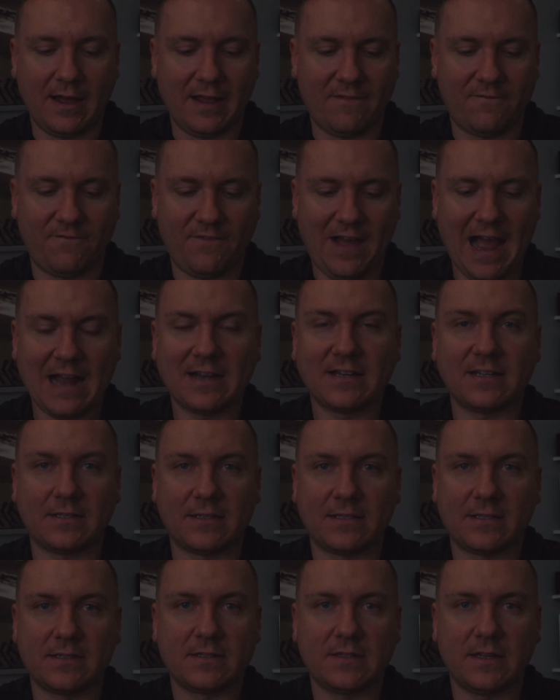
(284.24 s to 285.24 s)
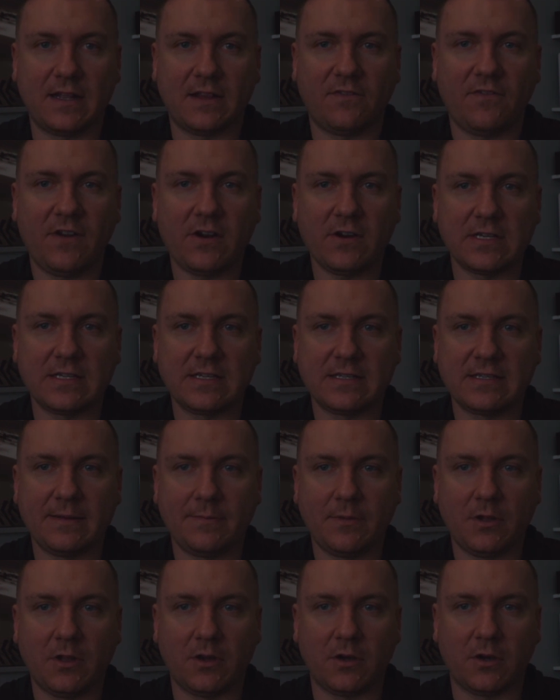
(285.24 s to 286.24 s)
In fact, it's very
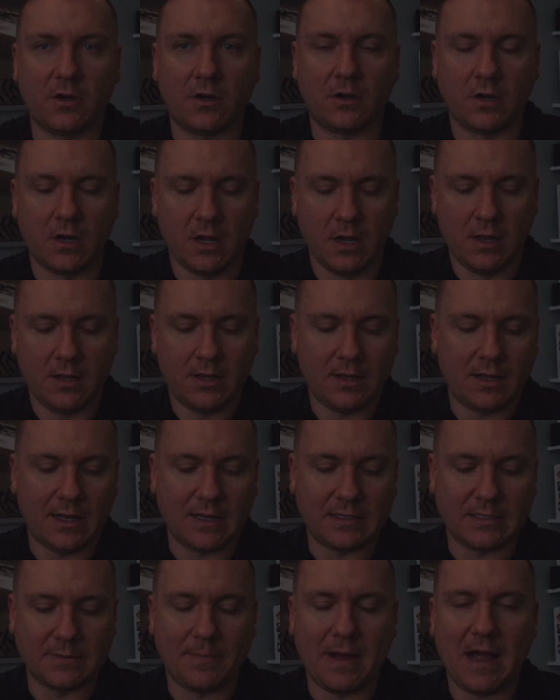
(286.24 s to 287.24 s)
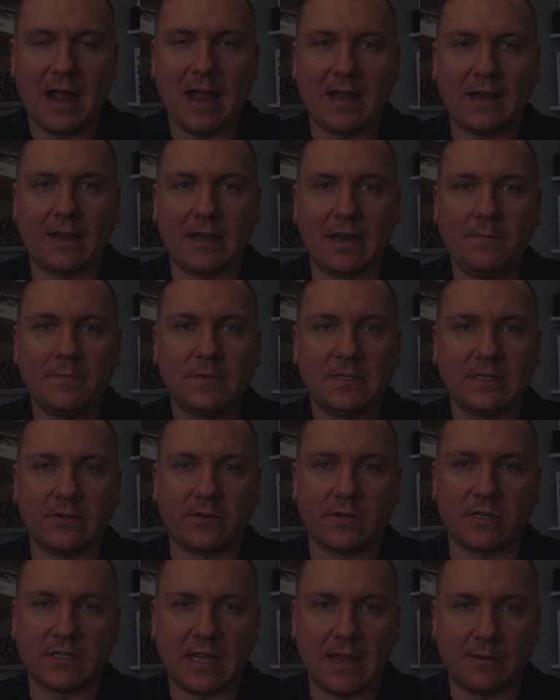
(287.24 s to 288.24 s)
similar to buying an
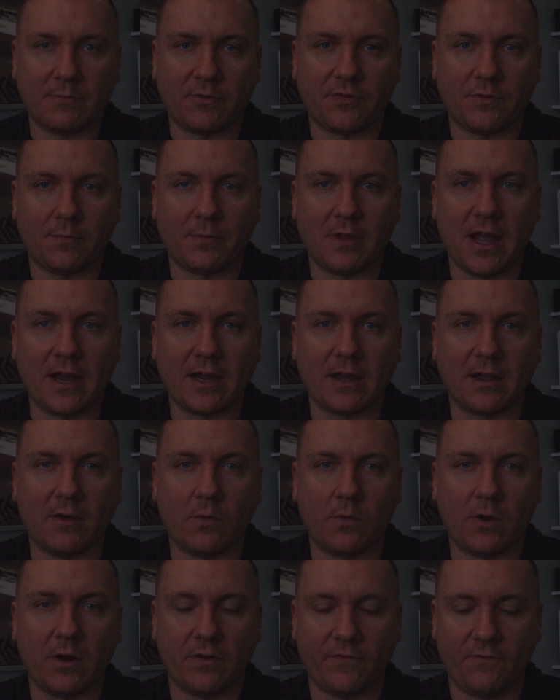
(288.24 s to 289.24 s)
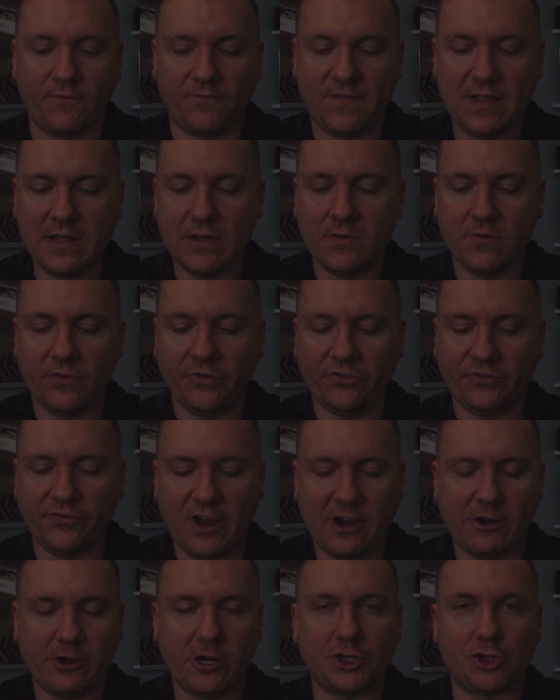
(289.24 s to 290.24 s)
in-series camera from Leica, where it feels
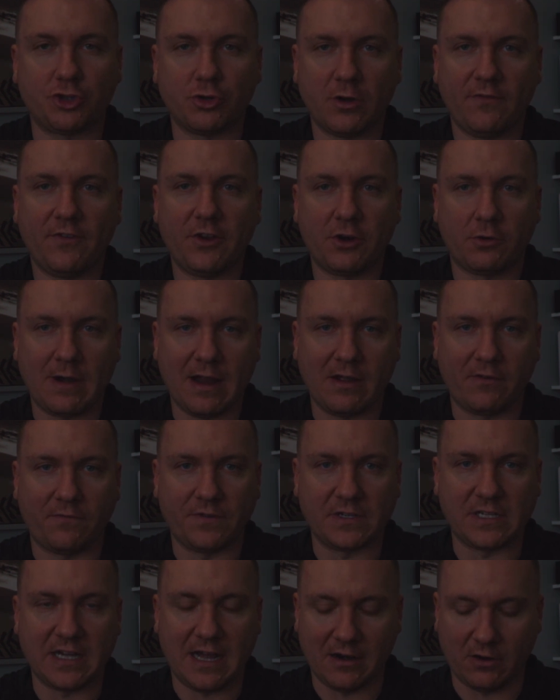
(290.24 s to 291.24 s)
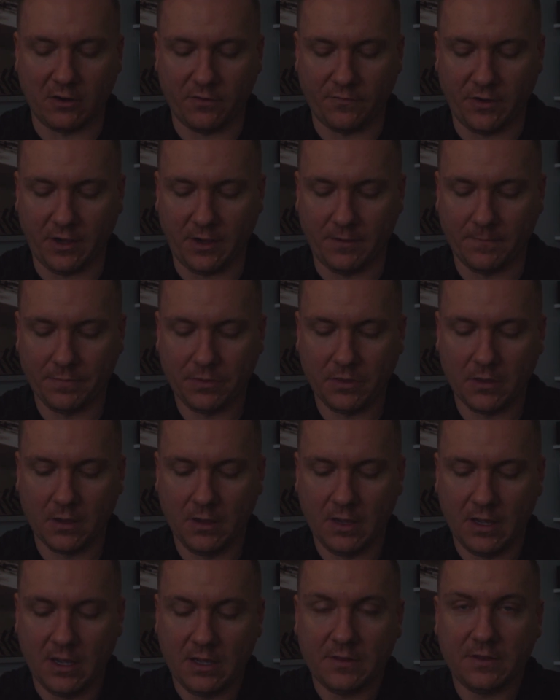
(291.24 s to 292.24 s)
very driven around photography.
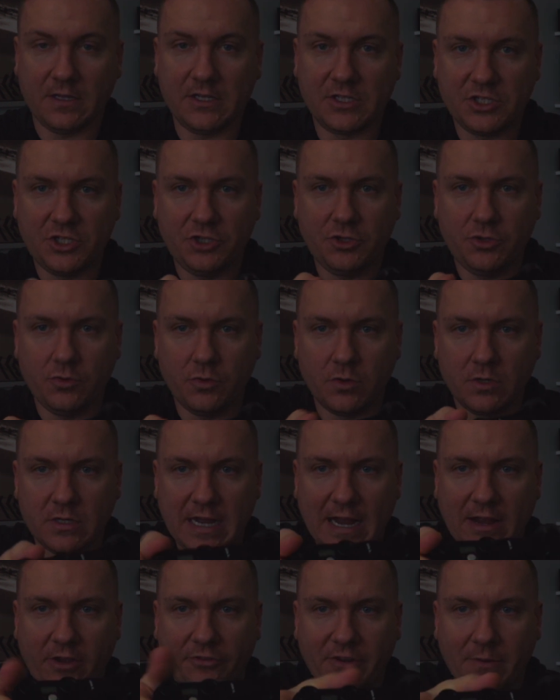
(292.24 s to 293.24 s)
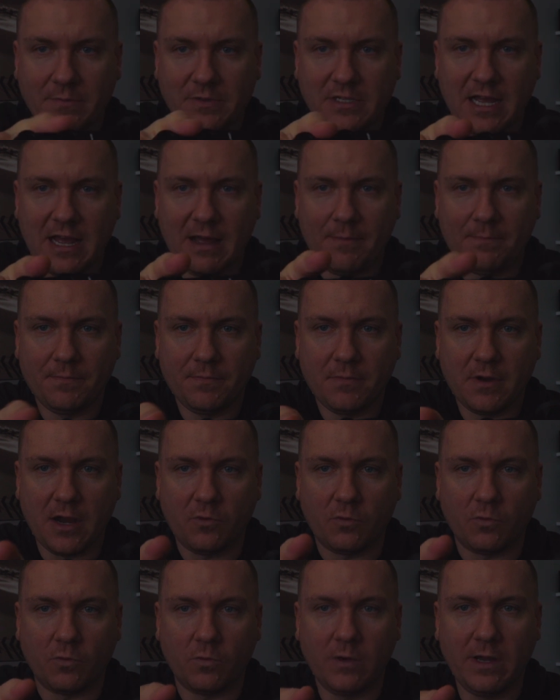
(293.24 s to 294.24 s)
These 2 dials up top, I
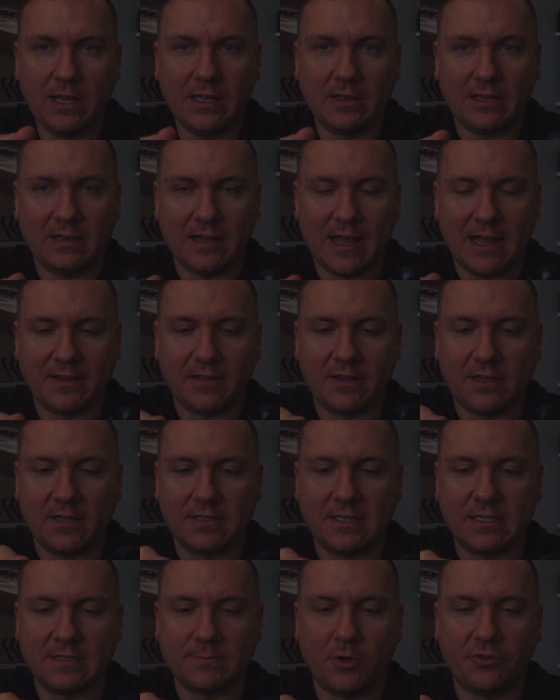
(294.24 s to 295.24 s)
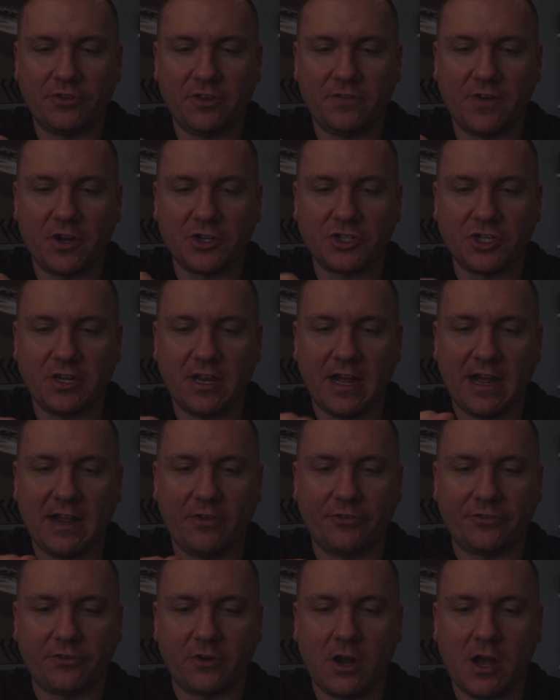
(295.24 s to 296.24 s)
really like these. These multifunction
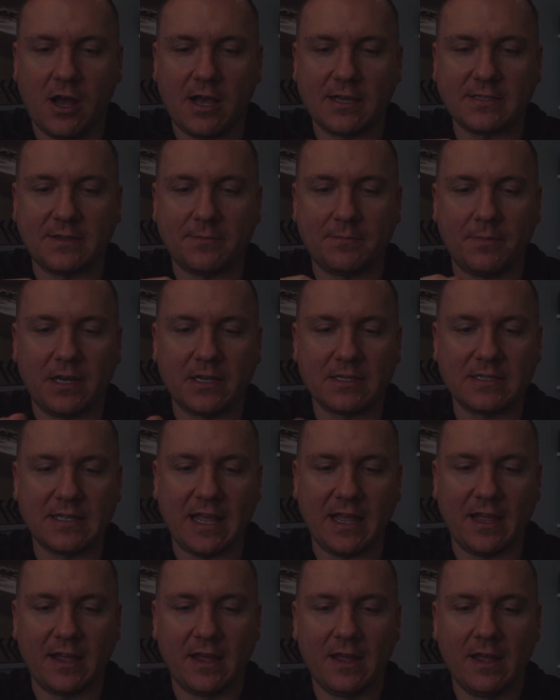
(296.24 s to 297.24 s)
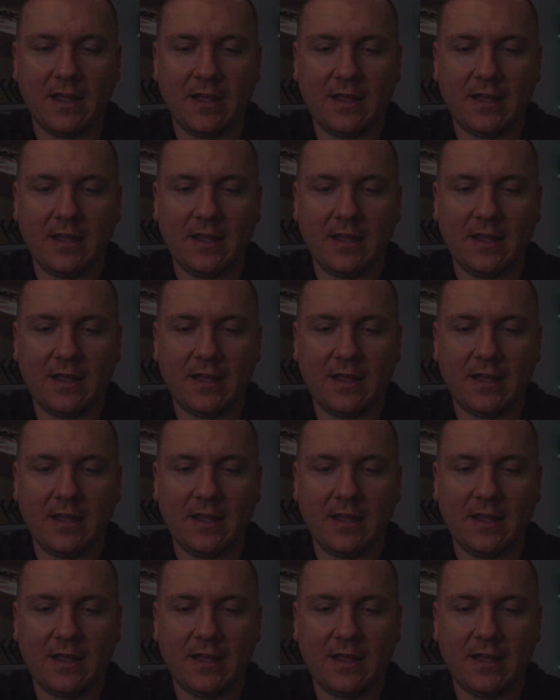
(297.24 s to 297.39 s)
dials are awesome because they